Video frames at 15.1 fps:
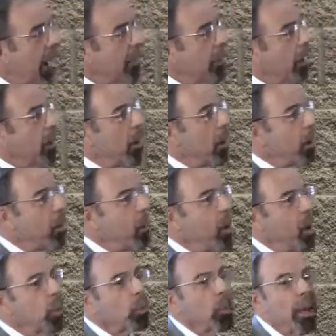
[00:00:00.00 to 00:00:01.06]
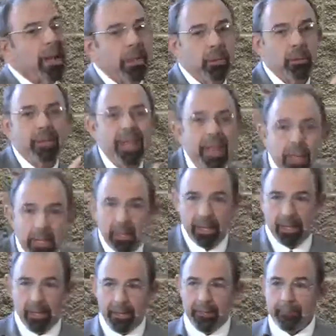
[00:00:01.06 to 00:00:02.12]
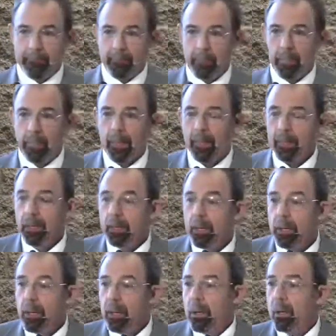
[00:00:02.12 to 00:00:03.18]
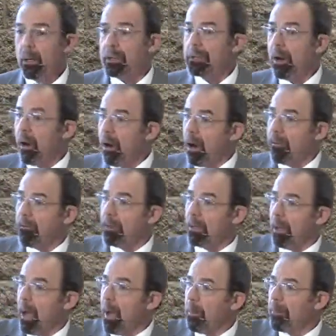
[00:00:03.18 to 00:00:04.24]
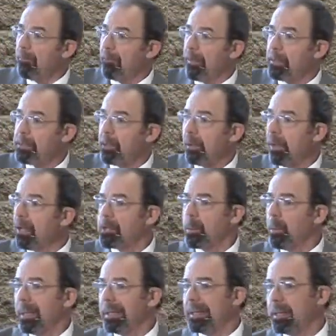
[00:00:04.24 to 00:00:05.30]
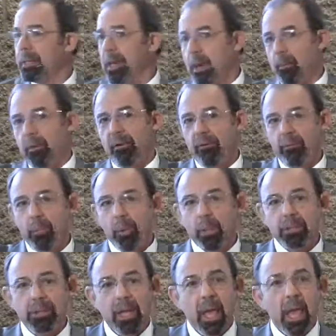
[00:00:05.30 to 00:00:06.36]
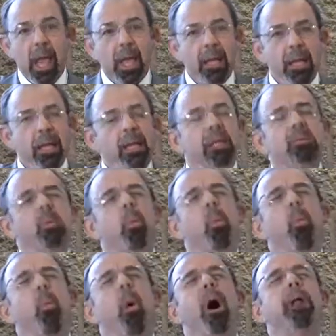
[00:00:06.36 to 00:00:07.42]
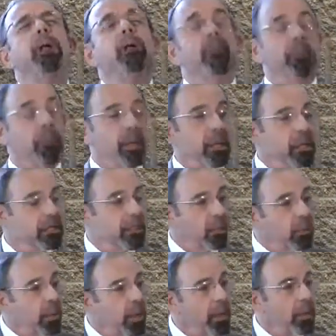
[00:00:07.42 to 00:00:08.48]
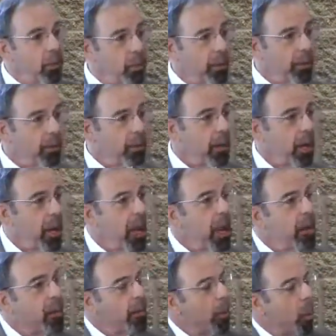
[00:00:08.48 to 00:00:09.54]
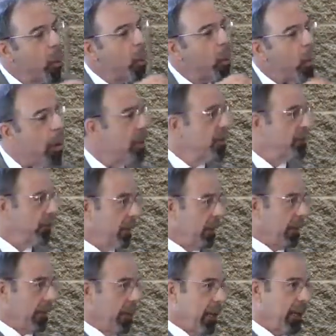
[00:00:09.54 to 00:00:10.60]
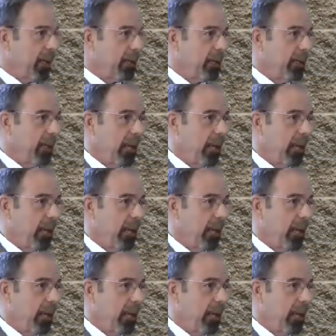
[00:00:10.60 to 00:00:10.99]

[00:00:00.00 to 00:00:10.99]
know Randall Kennedy, who is a Harvard law professor and has written a number of books, and he is wonderful. He is a great orator and a wonderful intellect,